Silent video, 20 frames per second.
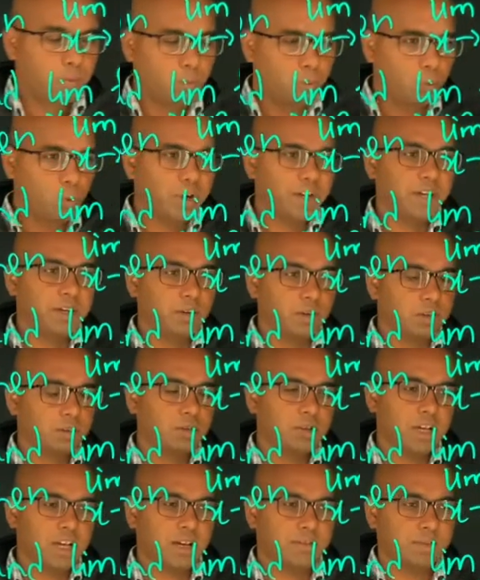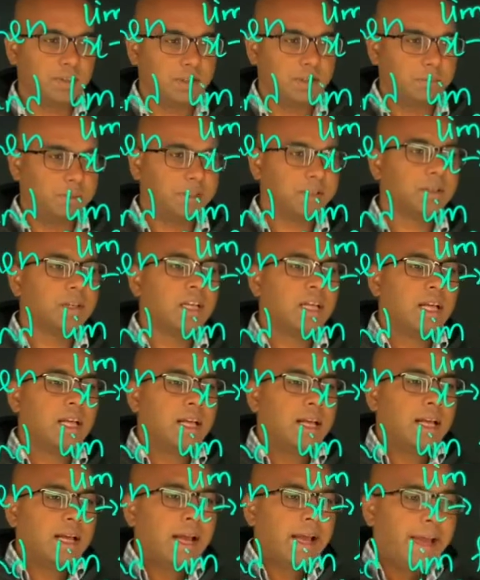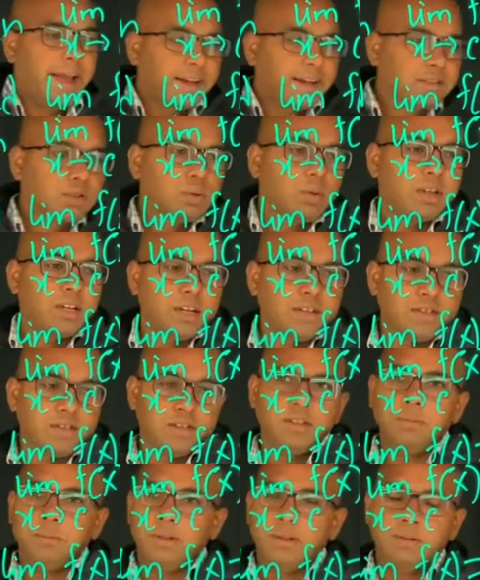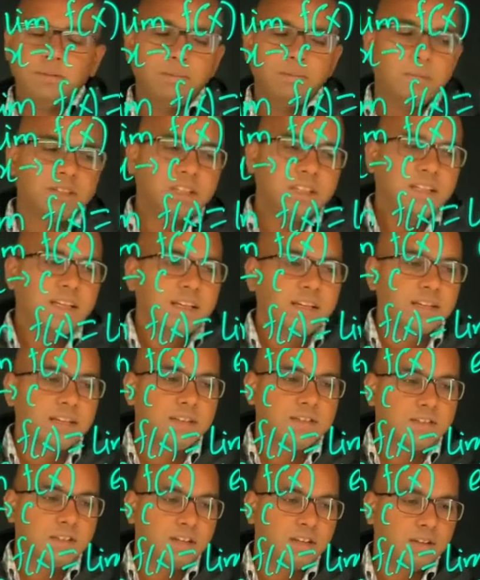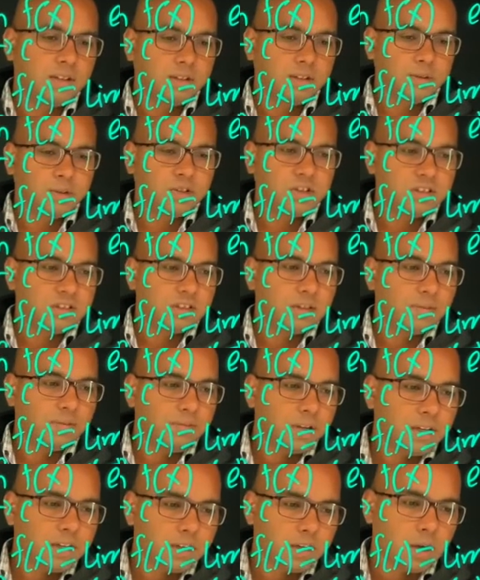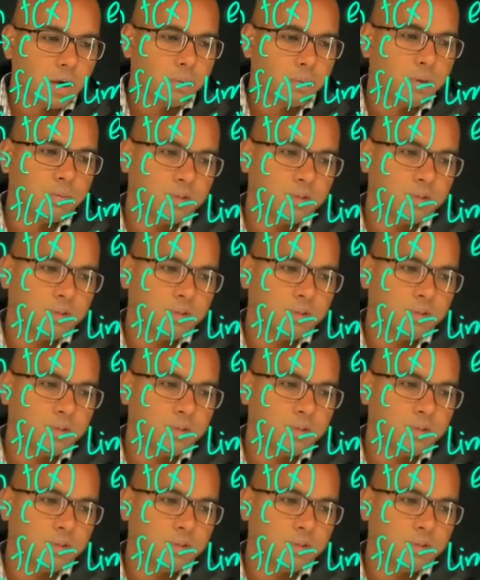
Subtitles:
way not to have a limit. X squared has a limit, but the thing is, this is a very common